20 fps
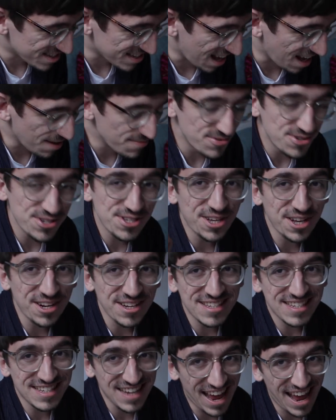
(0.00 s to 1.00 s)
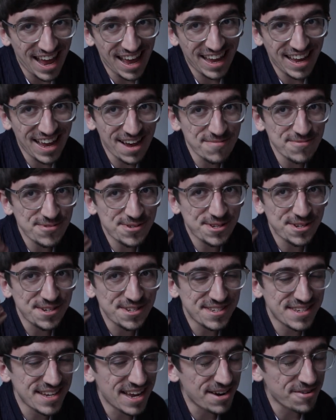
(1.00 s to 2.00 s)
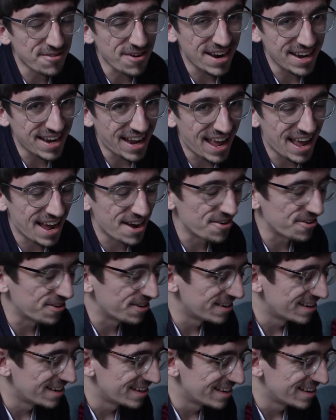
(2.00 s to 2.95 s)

I'm just gonna say right now,